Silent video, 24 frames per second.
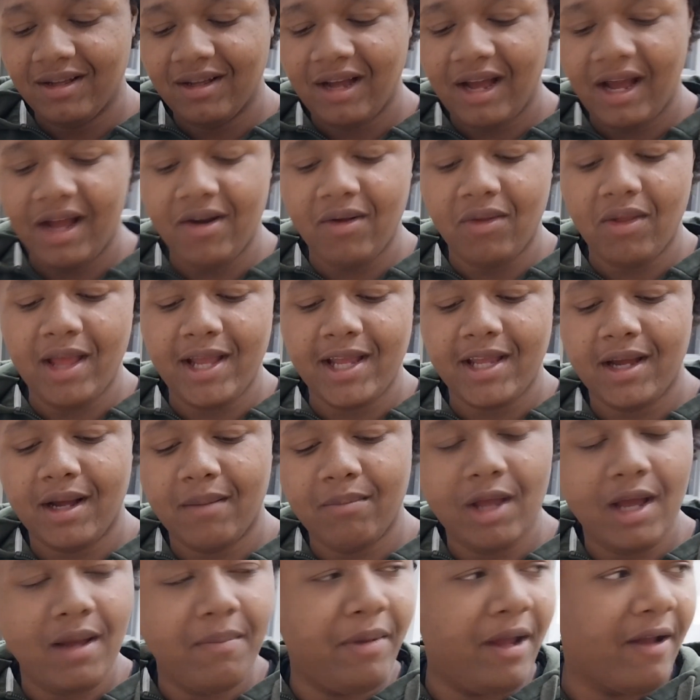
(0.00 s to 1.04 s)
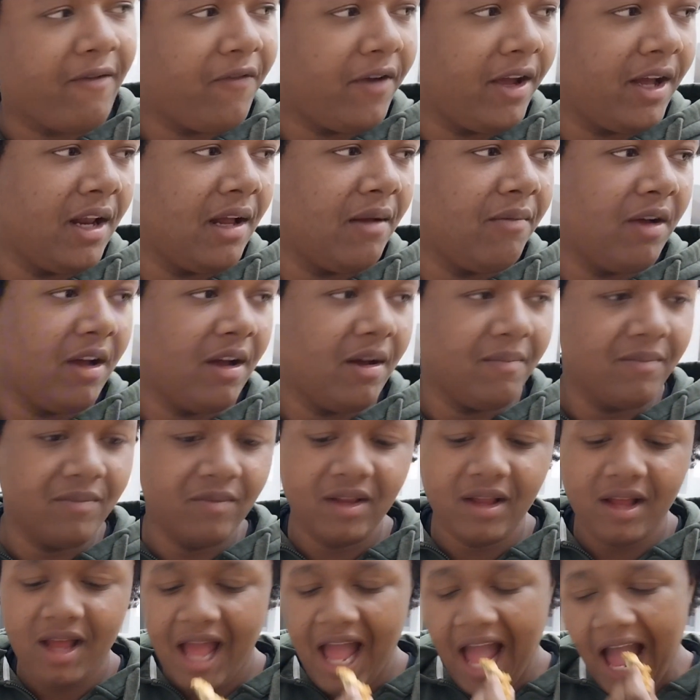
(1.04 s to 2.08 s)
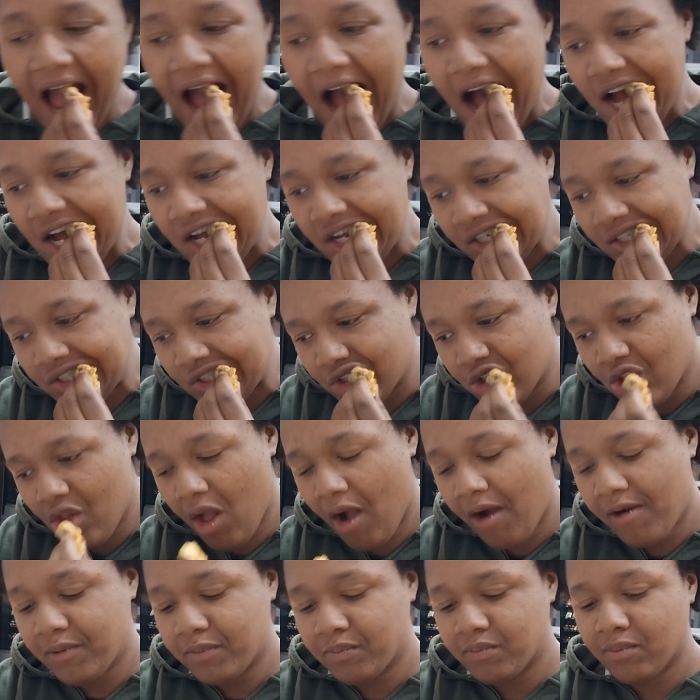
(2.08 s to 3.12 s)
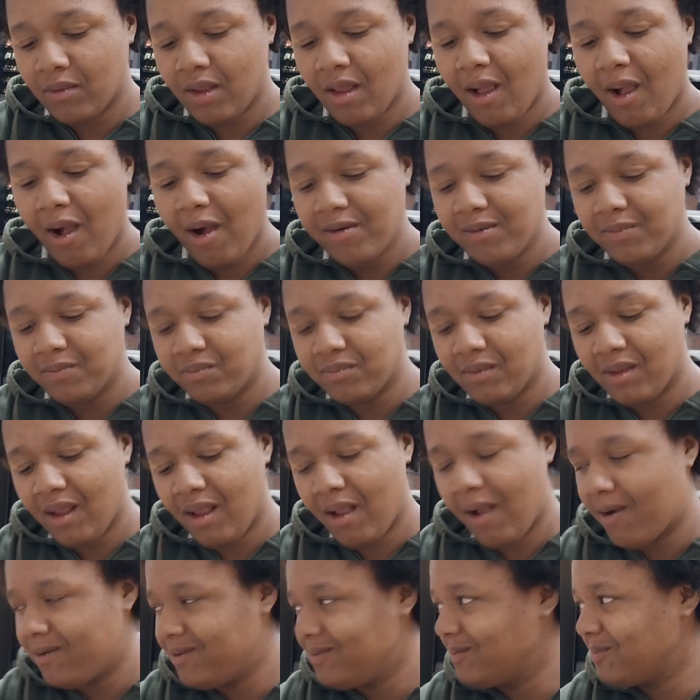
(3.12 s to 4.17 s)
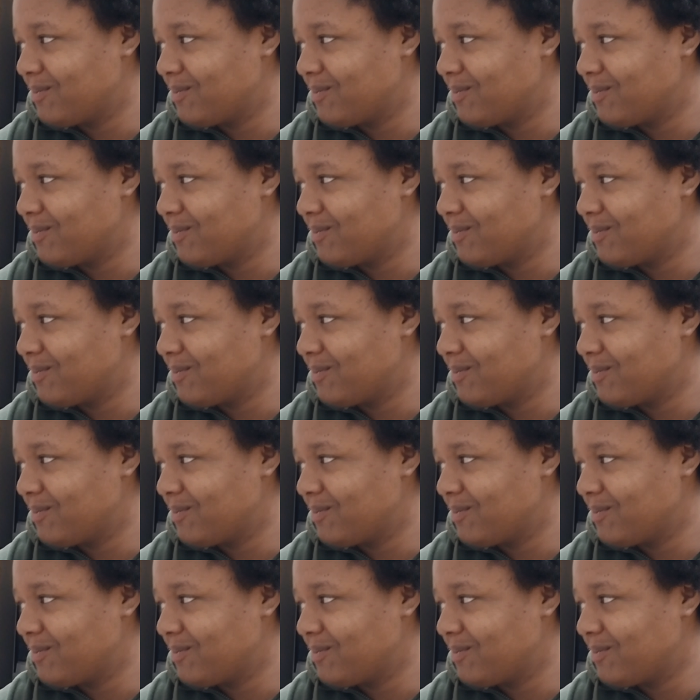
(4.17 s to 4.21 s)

I'm not a big fan of. Uh, well, no shit. Look at that part of Your shit. Fuck you.